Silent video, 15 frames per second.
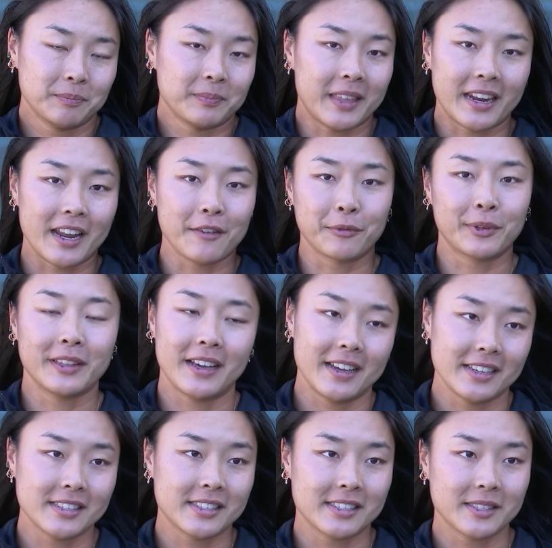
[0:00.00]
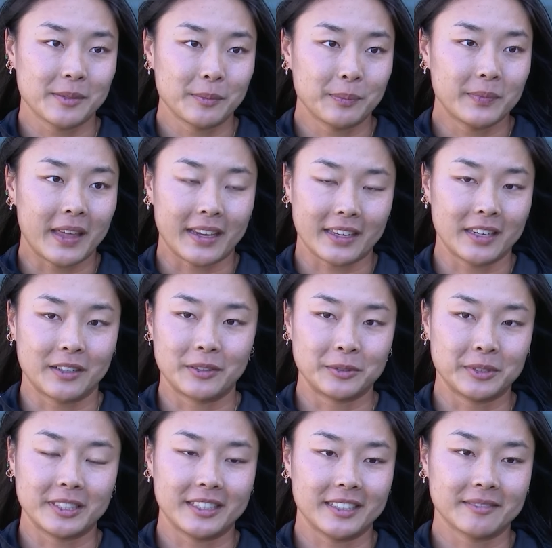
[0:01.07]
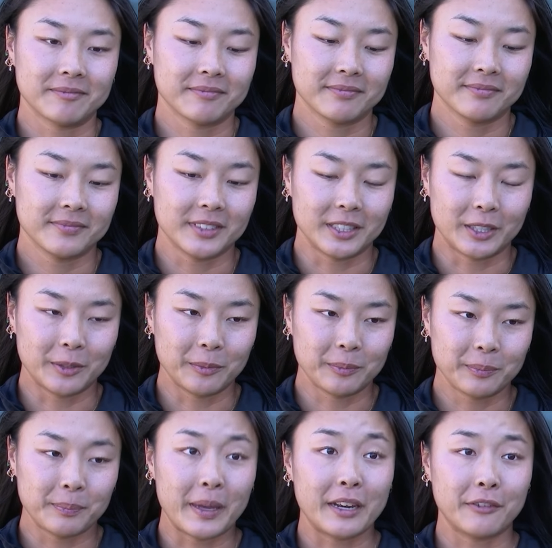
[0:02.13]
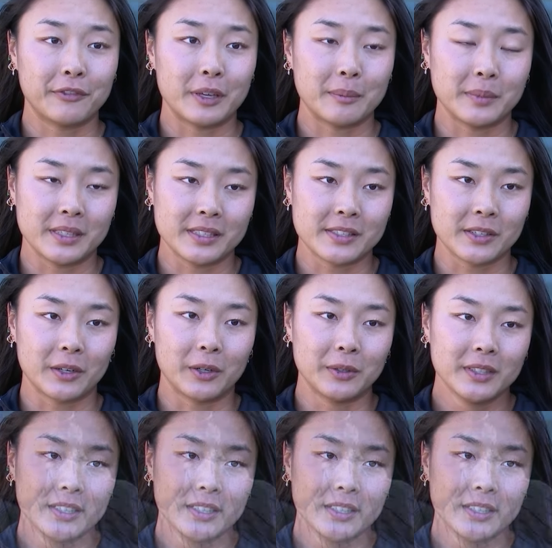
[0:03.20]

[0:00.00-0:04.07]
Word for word: that I've realized that can only, you know, benefit me. So